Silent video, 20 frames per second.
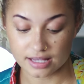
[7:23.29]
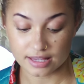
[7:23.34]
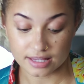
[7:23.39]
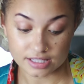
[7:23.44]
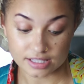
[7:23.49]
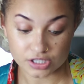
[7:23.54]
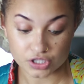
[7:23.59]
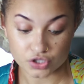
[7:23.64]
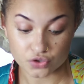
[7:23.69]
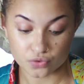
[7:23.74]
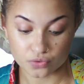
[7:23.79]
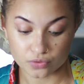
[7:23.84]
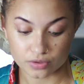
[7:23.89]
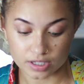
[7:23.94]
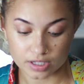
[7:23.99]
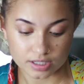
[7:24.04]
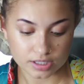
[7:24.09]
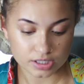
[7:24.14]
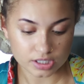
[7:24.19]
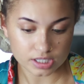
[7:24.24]
This dude
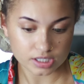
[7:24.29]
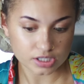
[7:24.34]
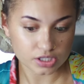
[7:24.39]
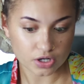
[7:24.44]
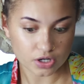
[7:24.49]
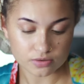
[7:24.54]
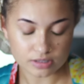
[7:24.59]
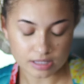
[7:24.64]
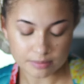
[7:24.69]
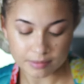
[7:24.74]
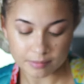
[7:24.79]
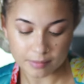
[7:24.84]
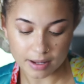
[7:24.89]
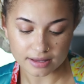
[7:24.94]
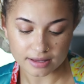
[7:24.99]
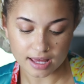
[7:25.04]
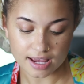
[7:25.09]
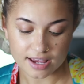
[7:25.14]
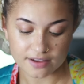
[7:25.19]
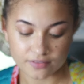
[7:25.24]
just shows up in
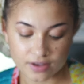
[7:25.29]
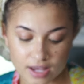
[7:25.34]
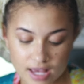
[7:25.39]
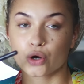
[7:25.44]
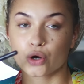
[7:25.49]
my life.